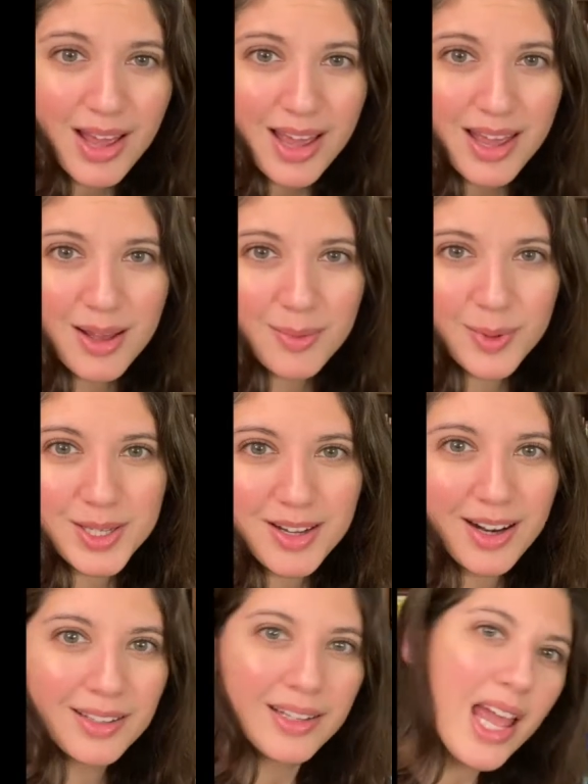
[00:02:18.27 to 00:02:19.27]
It was
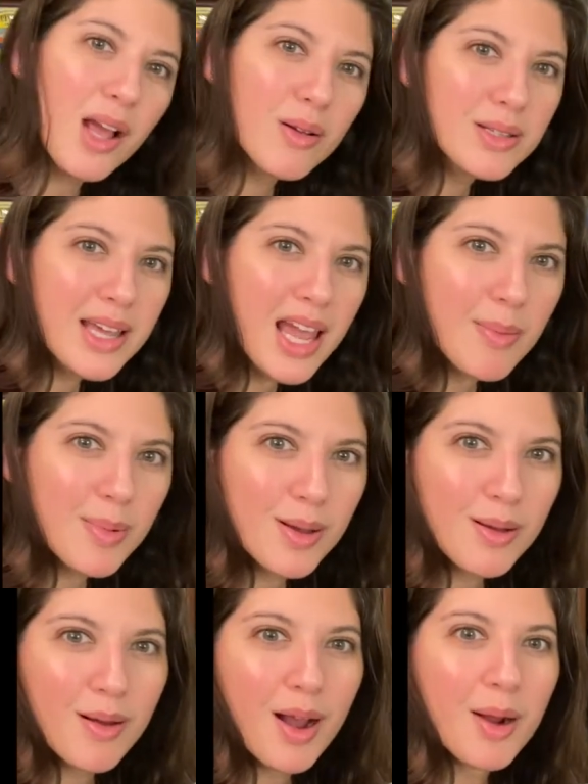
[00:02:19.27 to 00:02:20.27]
our Lego table,
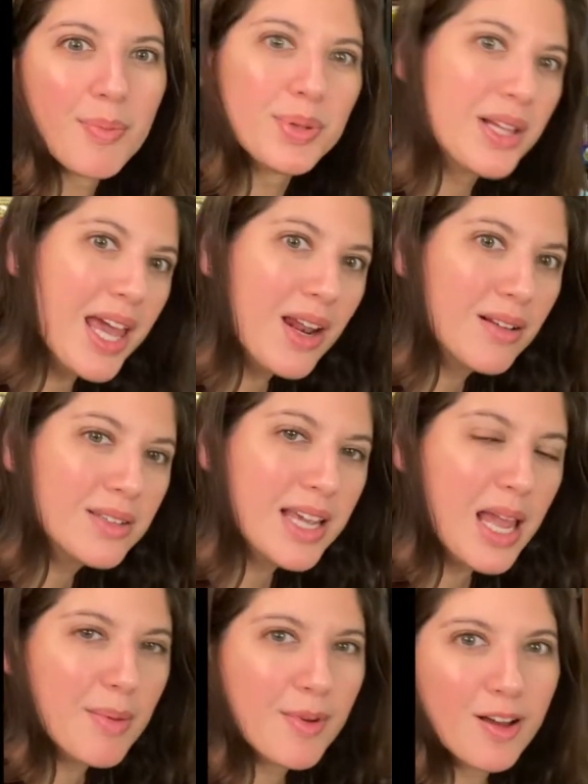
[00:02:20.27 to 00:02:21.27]
our Play-Doh
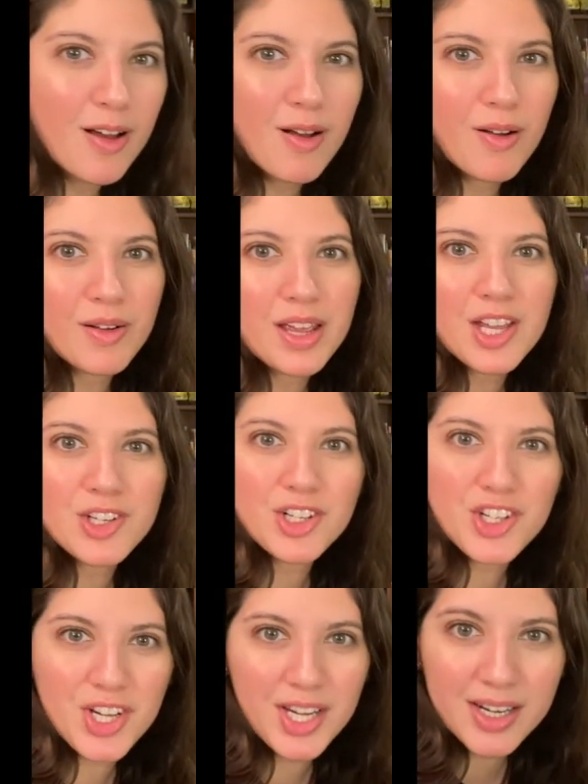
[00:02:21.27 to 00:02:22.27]
table, Eat Your
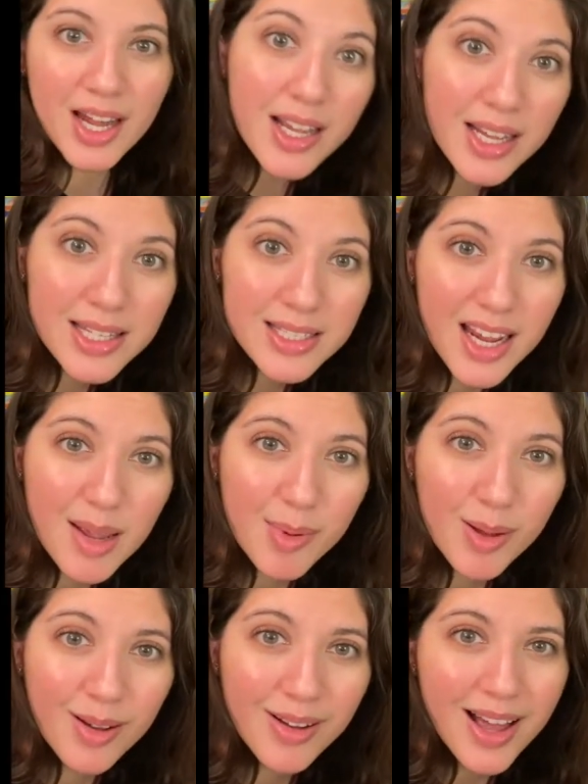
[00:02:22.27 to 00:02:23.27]
Chicken Nuggets
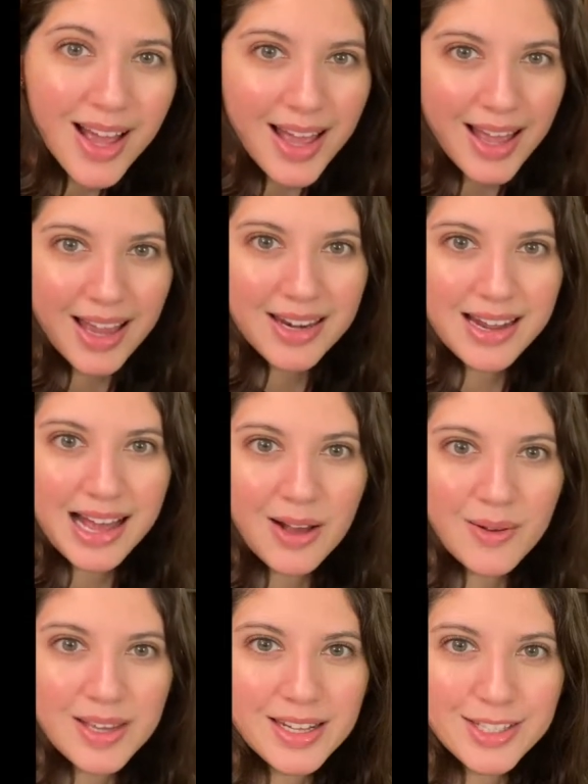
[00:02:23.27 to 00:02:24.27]
table, and now
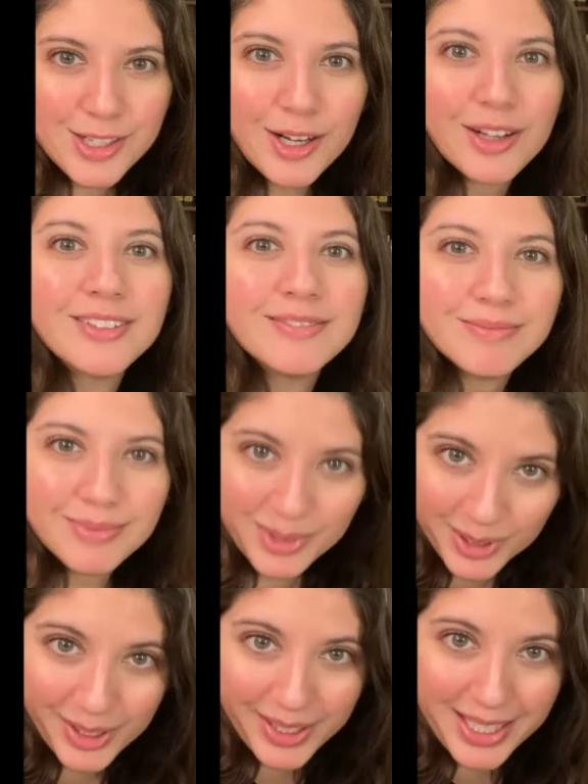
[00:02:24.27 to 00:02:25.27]
it is our
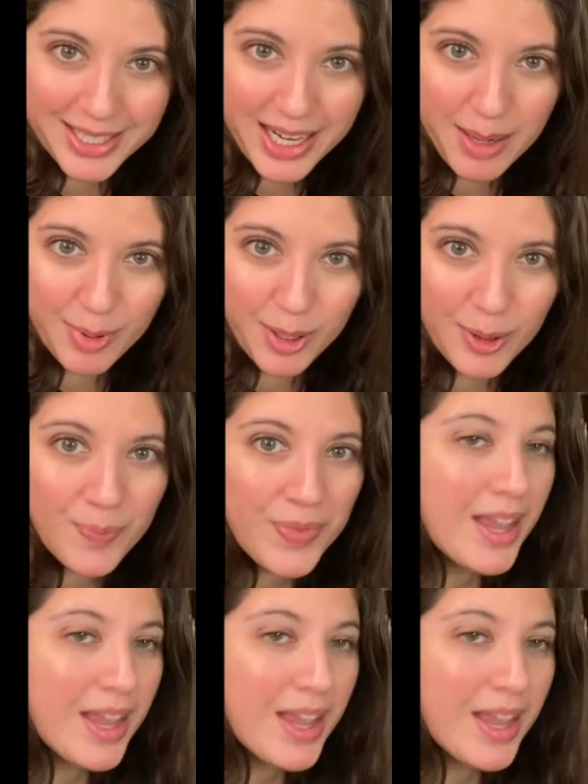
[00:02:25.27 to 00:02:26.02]
learning table.